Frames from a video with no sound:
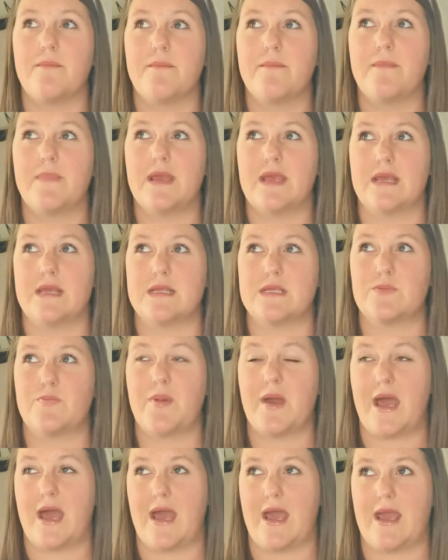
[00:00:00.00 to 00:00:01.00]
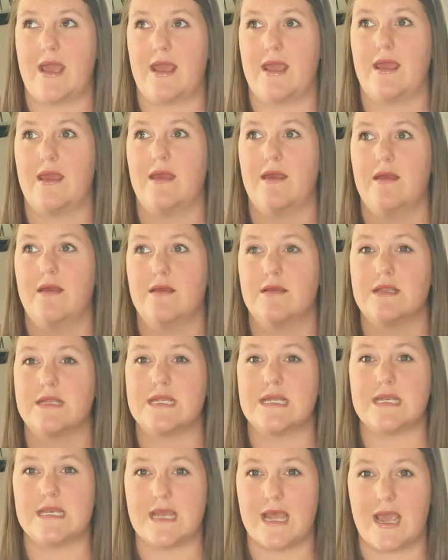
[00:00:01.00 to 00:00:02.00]
is by
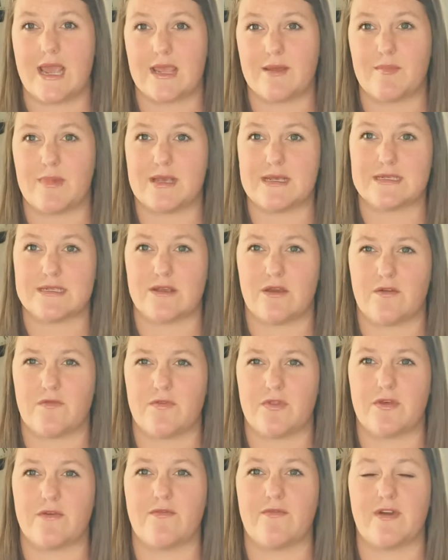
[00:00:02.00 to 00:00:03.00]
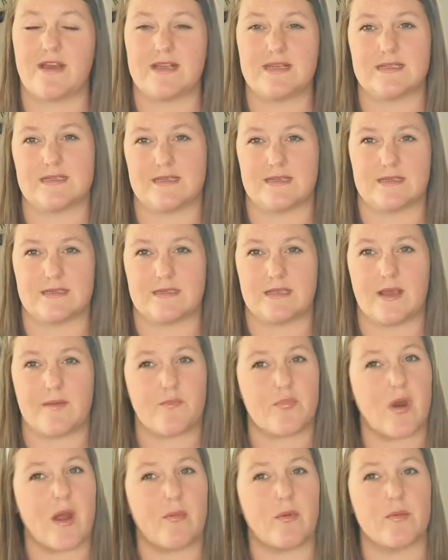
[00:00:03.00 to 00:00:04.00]
denying myself the vices that
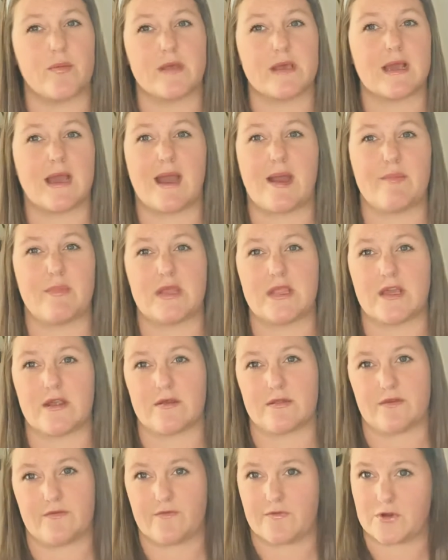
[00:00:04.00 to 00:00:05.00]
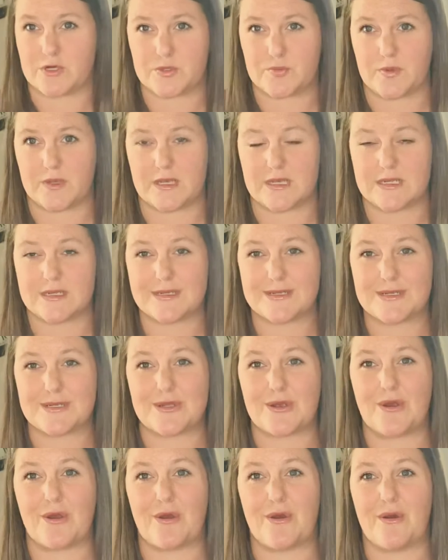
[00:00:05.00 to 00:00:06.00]
probably got me there in the first place.
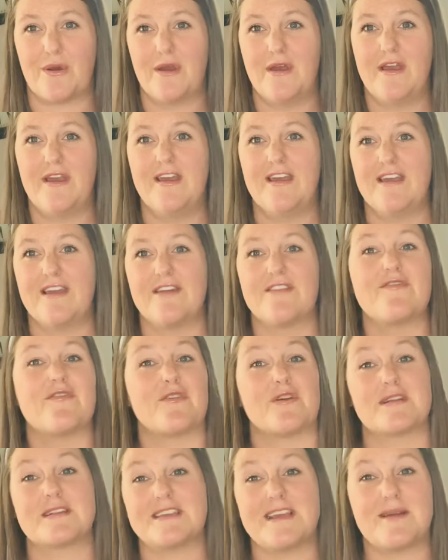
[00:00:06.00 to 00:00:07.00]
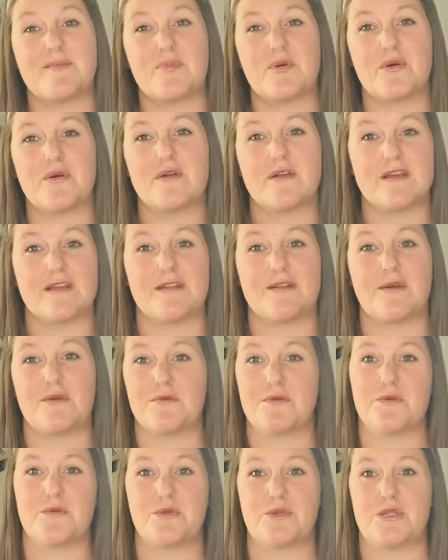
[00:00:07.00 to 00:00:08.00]
So, for example, and no
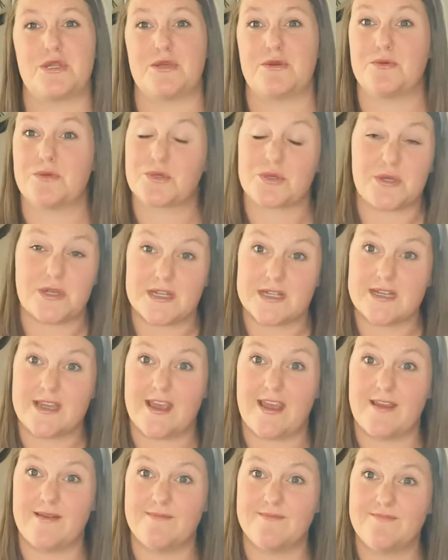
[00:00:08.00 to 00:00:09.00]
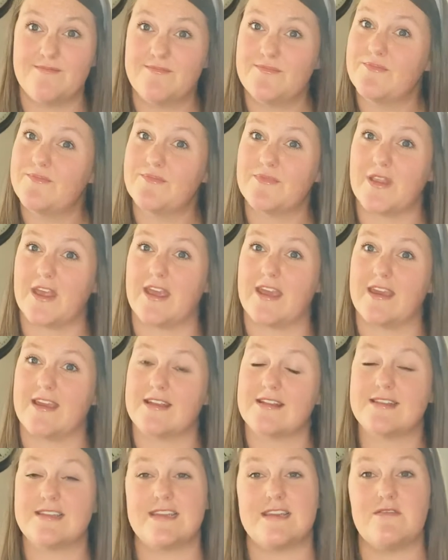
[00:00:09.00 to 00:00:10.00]
news to you, screen time,
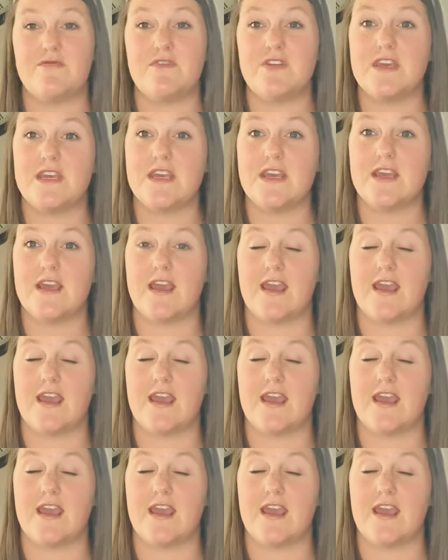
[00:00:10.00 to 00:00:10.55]
like TV